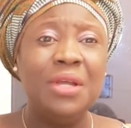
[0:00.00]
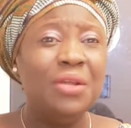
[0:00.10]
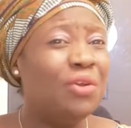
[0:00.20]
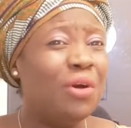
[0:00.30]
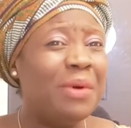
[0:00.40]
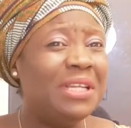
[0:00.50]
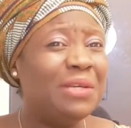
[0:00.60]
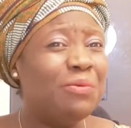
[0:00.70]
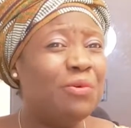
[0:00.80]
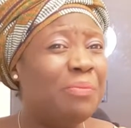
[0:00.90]
Nobody
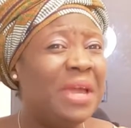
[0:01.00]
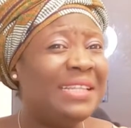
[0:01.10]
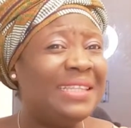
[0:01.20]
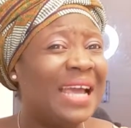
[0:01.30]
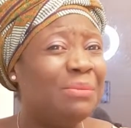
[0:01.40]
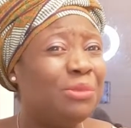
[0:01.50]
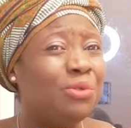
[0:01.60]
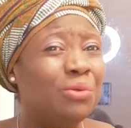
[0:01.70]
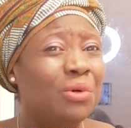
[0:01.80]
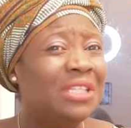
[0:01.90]
will make time
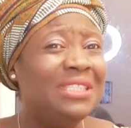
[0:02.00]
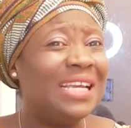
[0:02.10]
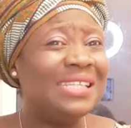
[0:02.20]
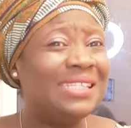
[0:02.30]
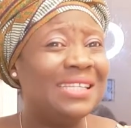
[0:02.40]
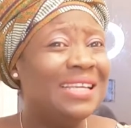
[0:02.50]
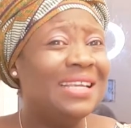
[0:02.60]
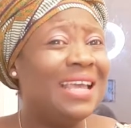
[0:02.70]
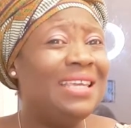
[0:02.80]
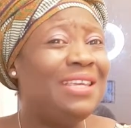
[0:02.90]
to just,
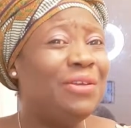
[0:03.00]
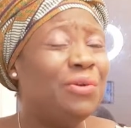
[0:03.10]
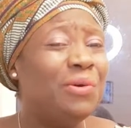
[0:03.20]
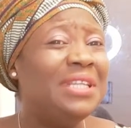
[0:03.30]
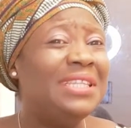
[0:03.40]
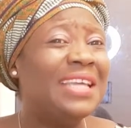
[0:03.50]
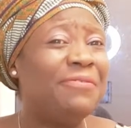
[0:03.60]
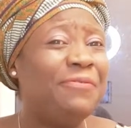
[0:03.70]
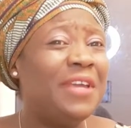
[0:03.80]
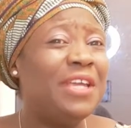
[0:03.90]

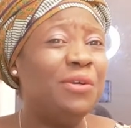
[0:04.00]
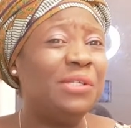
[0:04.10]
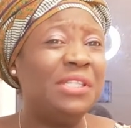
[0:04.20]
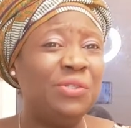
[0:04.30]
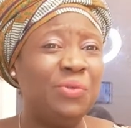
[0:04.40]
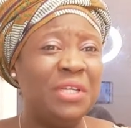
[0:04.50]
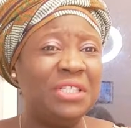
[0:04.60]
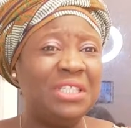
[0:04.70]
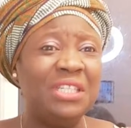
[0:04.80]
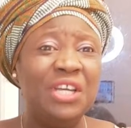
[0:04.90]
interfere your
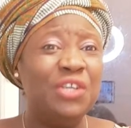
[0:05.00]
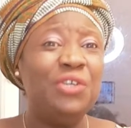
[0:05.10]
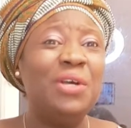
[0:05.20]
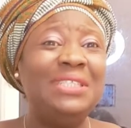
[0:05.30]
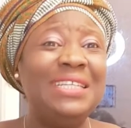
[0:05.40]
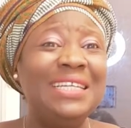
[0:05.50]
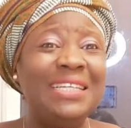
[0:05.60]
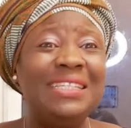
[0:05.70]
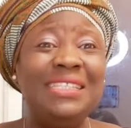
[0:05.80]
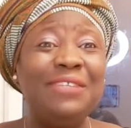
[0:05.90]
situation, your
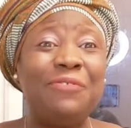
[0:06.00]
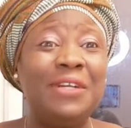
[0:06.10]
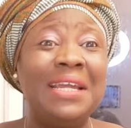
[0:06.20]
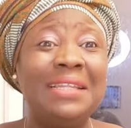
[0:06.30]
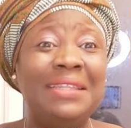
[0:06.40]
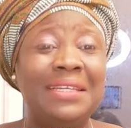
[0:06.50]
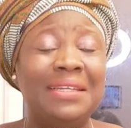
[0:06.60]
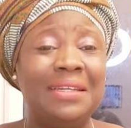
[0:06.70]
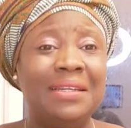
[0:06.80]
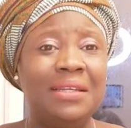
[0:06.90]
dignity for nothing.
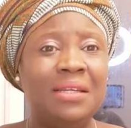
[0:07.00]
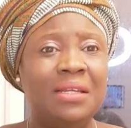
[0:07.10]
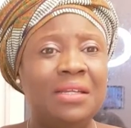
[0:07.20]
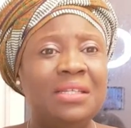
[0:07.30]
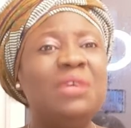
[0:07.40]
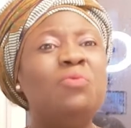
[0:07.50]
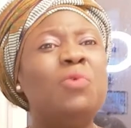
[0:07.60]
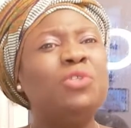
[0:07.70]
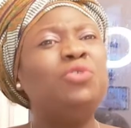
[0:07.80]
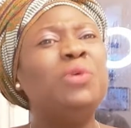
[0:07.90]
They
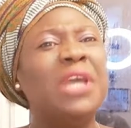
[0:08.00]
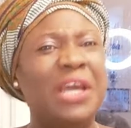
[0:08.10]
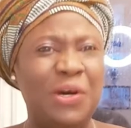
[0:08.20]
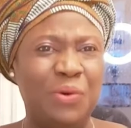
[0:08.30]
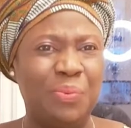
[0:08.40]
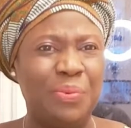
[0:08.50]
want to help.